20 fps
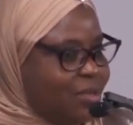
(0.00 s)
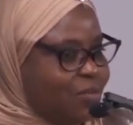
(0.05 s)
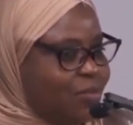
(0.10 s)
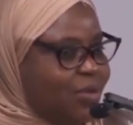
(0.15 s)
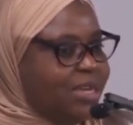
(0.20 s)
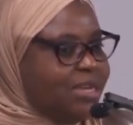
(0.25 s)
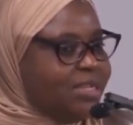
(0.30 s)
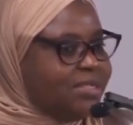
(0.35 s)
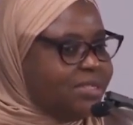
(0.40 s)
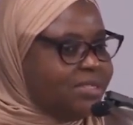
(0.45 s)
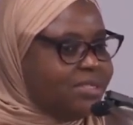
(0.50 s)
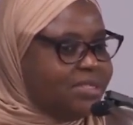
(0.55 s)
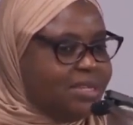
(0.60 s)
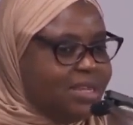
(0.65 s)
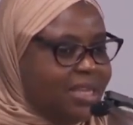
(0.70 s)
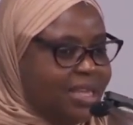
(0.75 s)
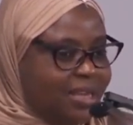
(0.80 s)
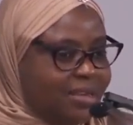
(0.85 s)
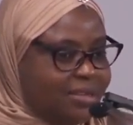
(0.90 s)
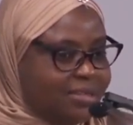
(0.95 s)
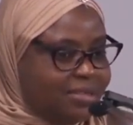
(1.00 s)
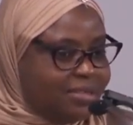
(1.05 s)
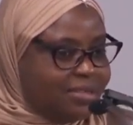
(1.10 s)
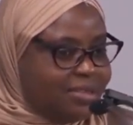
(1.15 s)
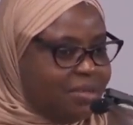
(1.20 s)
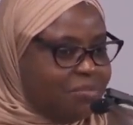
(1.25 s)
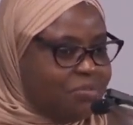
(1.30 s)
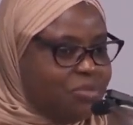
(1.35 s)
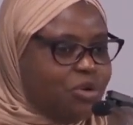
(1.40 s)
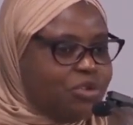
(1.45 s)
when the season ends
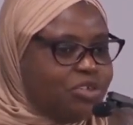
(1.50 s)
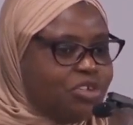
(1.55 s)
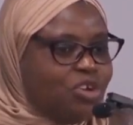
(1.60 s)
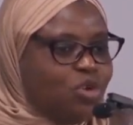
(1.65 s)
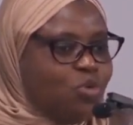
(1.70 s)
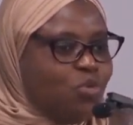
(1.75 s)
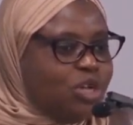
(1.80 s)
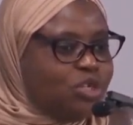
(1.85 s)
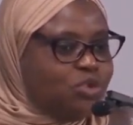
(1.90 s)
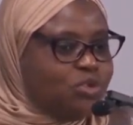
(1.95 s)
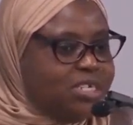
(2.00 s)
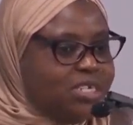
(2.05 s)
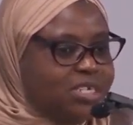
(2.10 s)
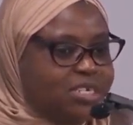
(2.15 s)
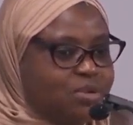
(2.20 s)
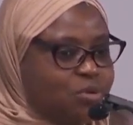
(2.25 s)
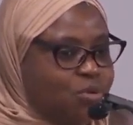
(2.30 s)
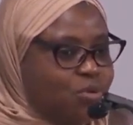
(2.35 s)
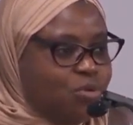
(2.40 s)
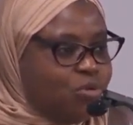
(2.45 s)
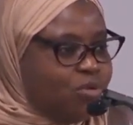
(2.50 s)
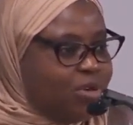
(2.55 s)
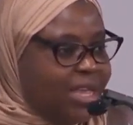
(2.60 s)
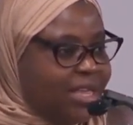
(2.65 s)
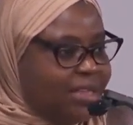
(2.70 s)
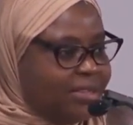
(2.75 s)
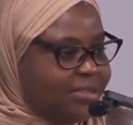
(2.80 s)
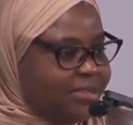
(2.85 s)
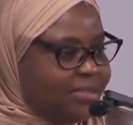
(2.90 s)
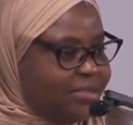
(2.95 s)
because they don't want to eat the old
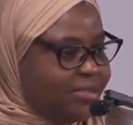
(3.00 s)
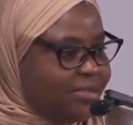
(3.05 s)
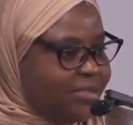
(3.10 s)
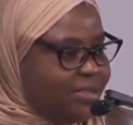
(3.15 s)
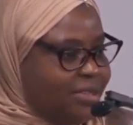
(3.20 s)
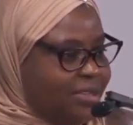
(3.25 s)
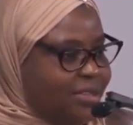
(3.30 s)
rice.